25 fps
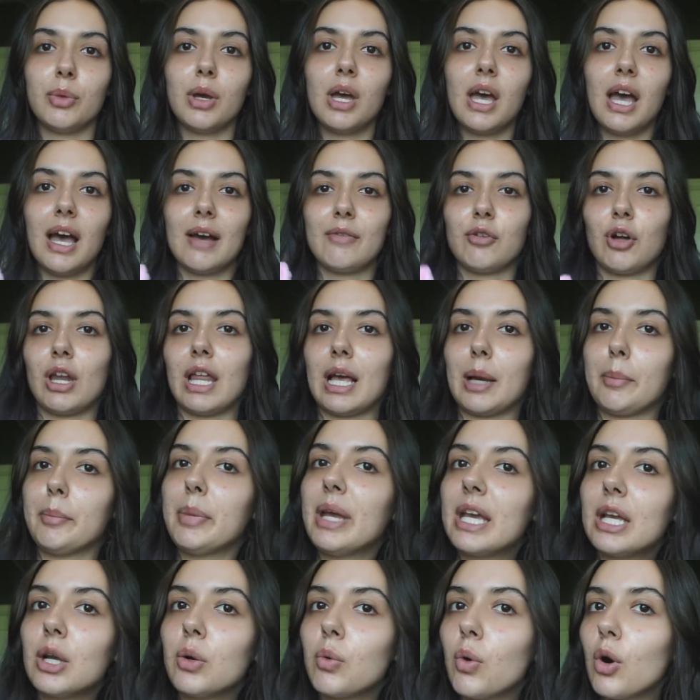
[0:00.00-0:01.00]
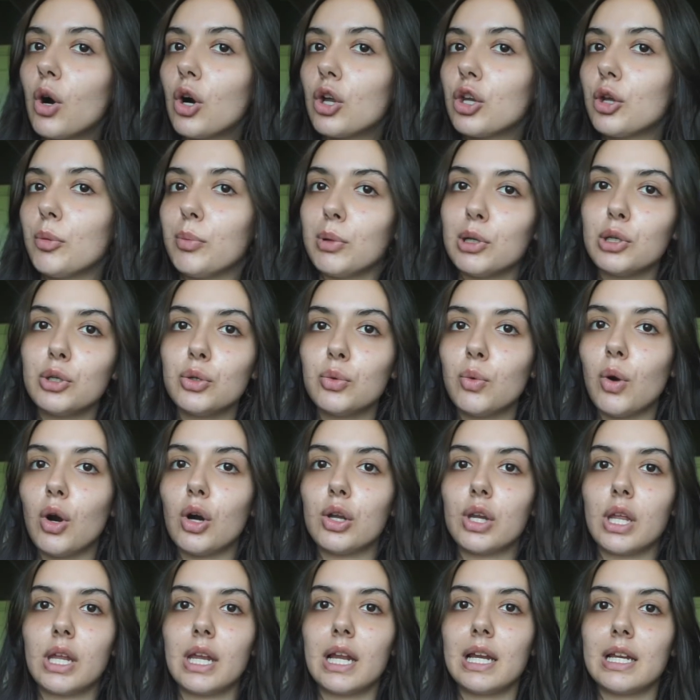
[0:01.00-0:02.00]
I've got like a pink one, a blue one,
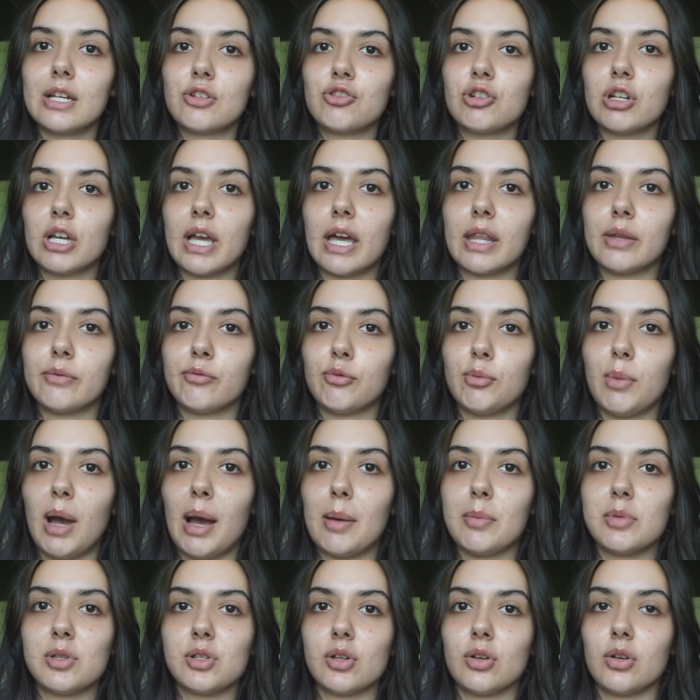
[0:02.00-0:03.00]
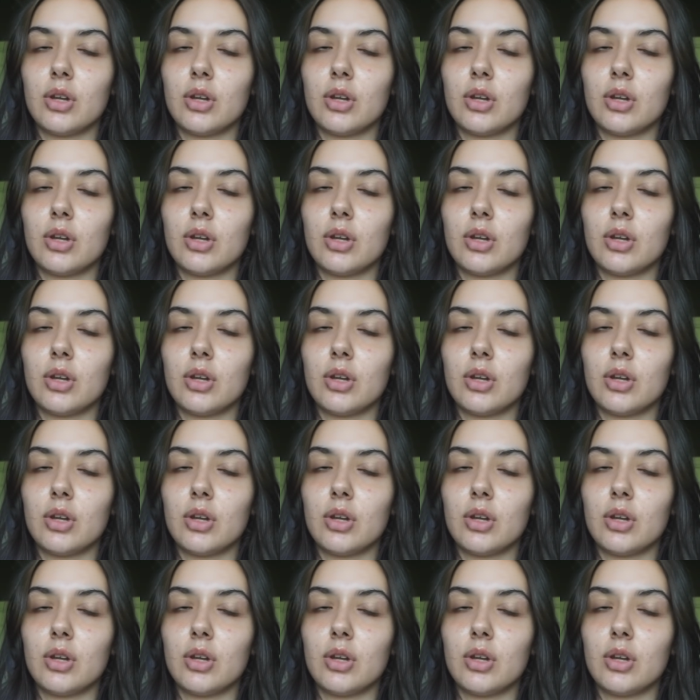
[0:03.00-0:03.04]
and I literally get them from Amazon.